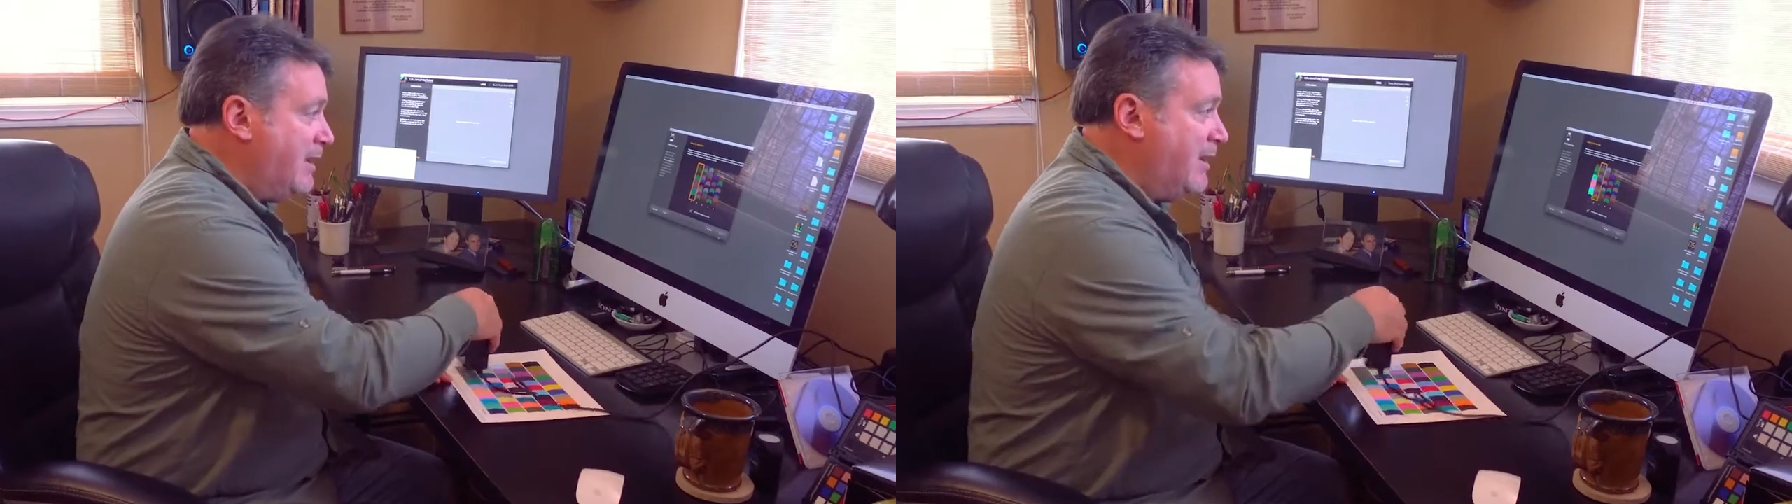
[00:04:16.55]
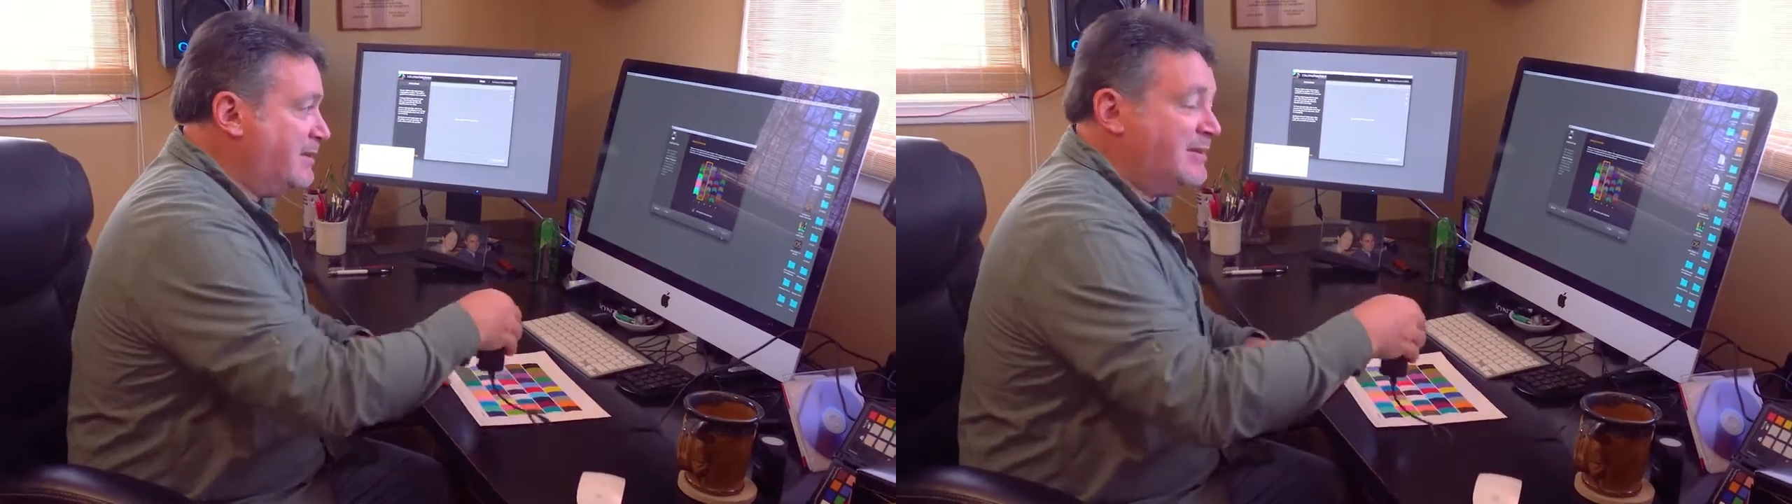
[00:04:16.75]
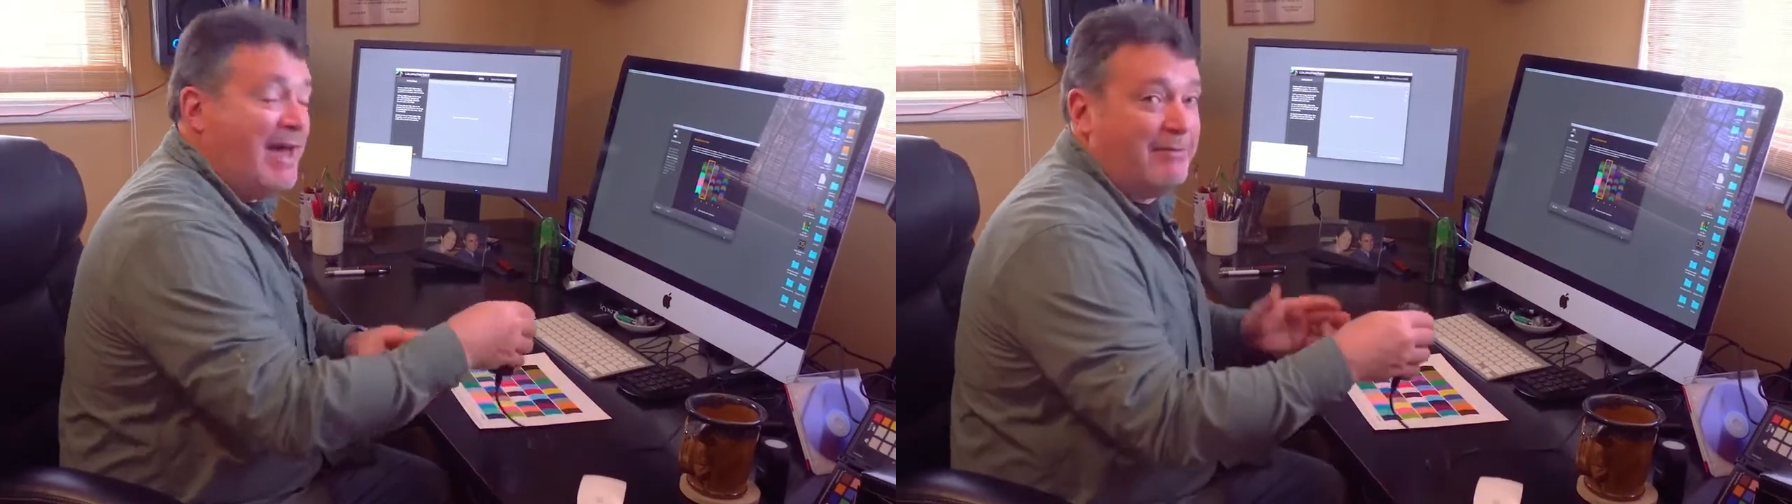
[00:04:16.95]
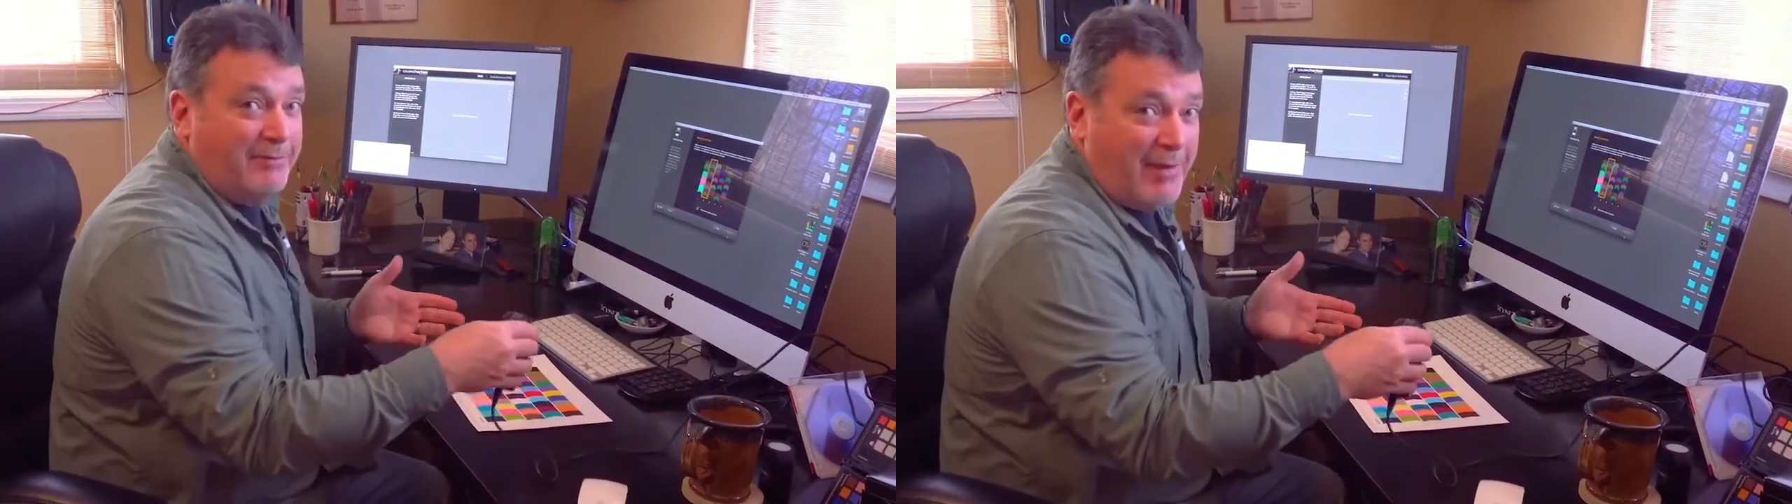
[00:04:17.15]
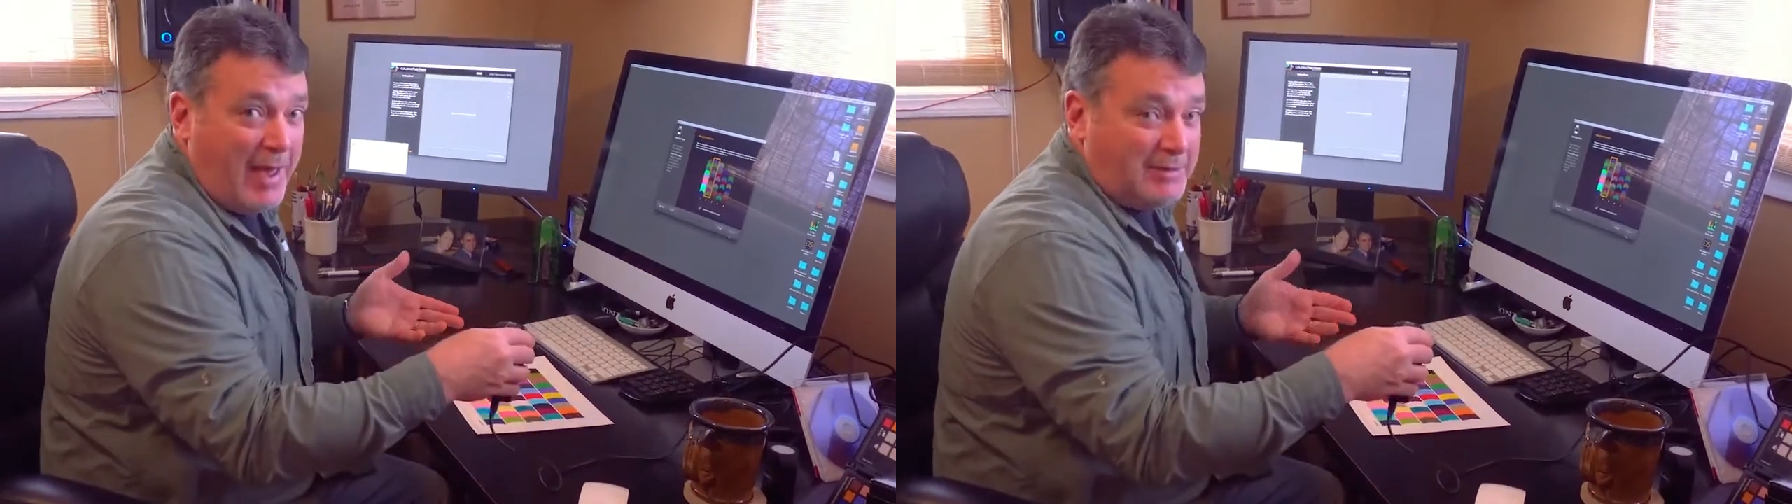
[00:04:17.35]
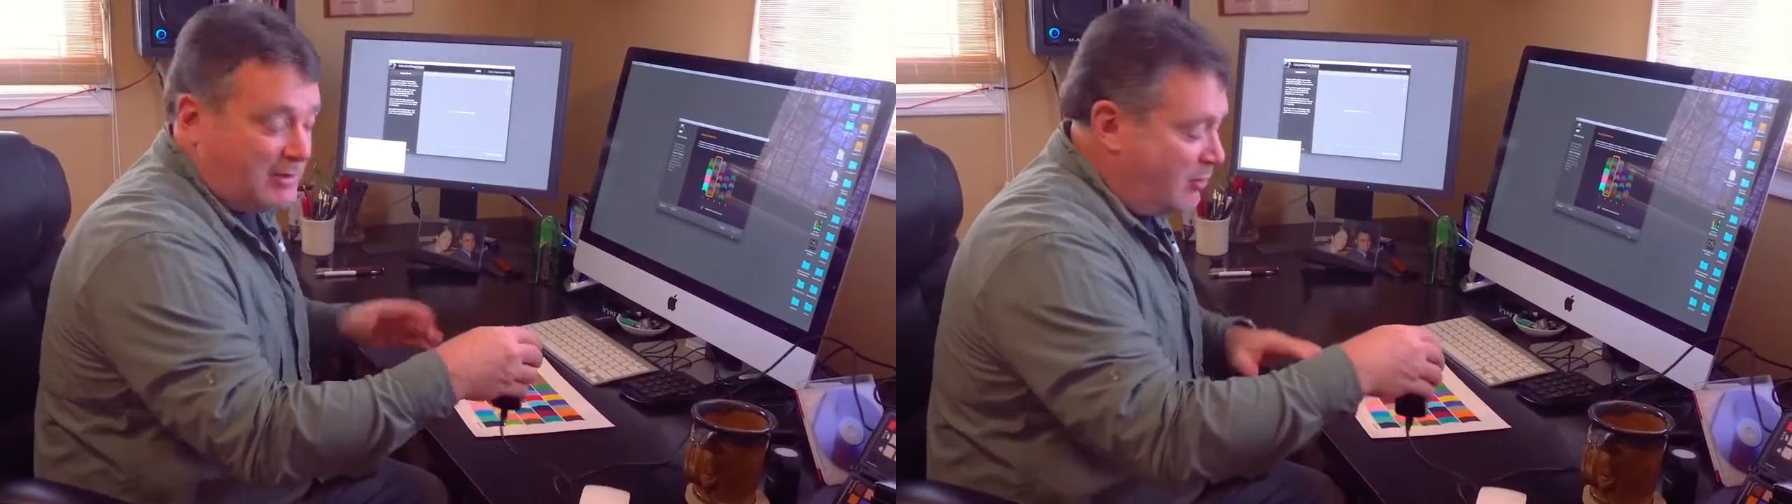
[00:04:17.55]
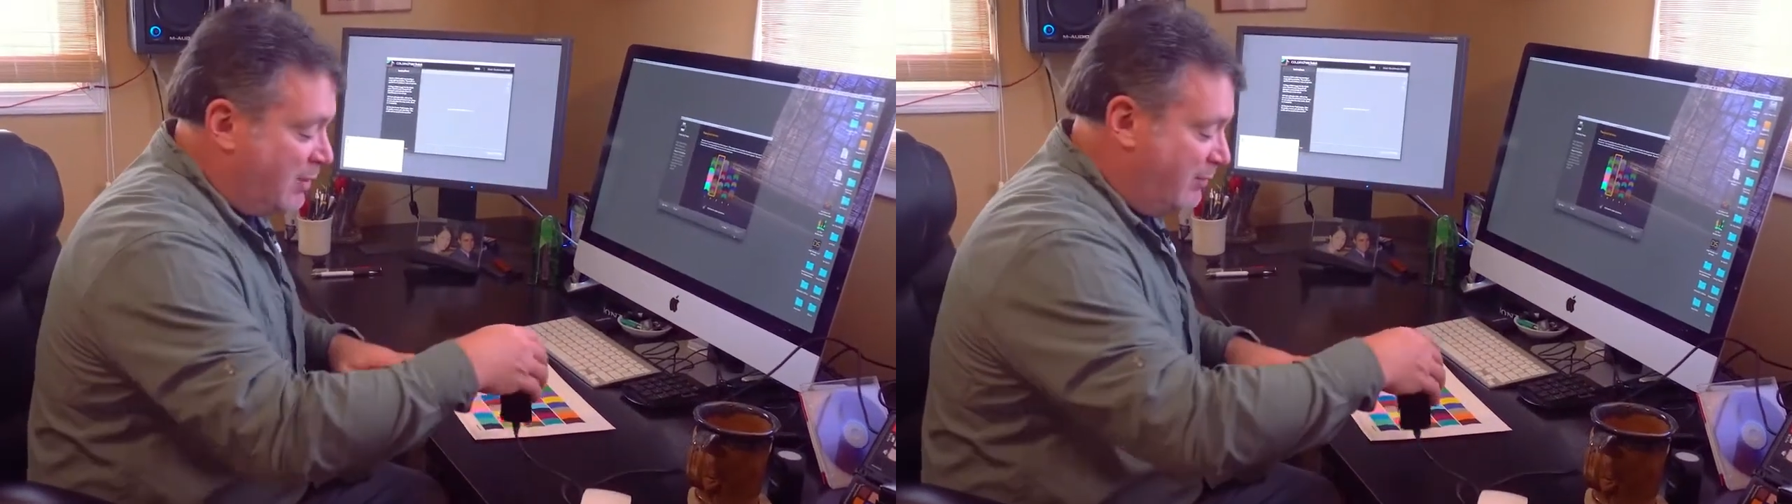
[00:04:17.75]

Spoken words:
It's that fast. You don't